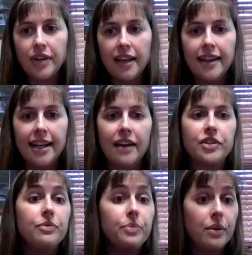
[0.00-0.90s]
And then after
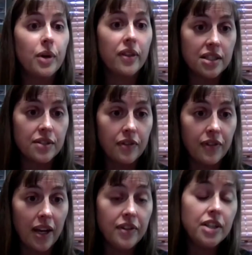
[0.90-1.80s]
you've been with us for
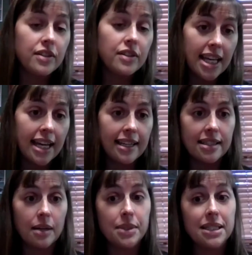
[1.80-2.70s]
5 years, that
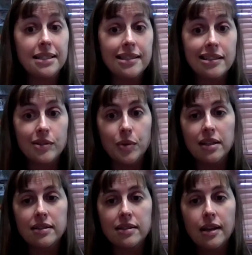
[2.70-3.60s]
gets up to 6
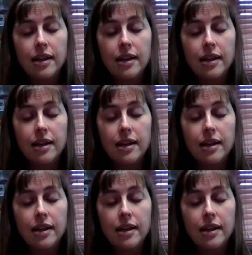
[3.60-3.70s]
weeks.